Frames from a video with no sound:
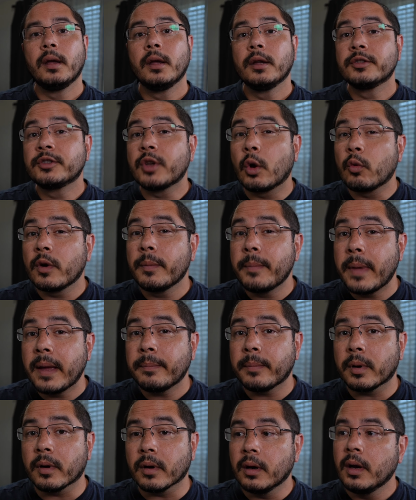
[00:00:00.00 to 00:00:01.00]
So
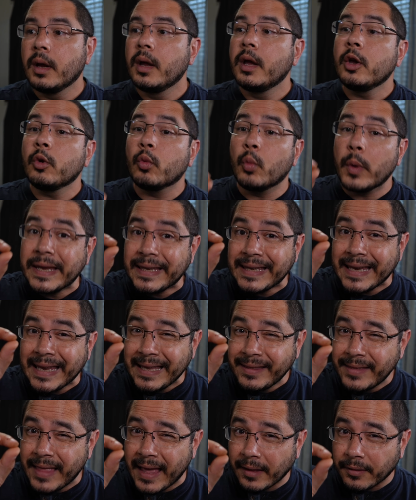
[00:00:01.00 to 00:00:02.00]
remember, we
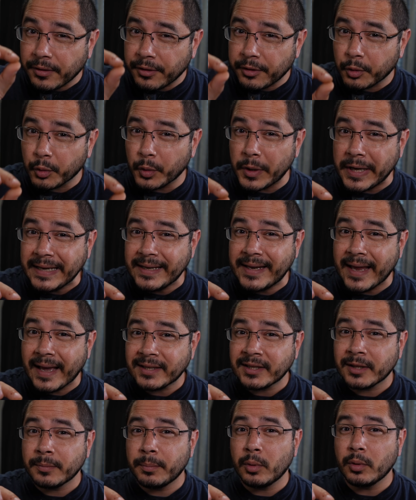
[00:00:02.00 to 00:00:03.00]
need that 3
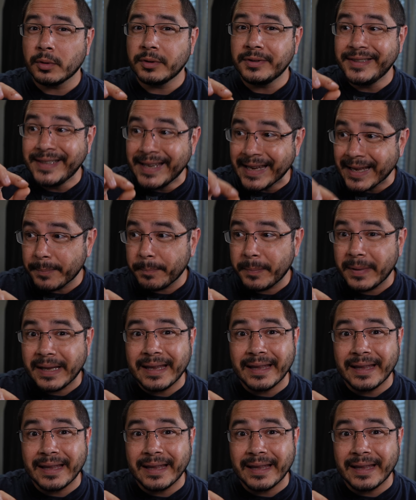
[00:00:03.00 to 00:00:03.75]
decibel dip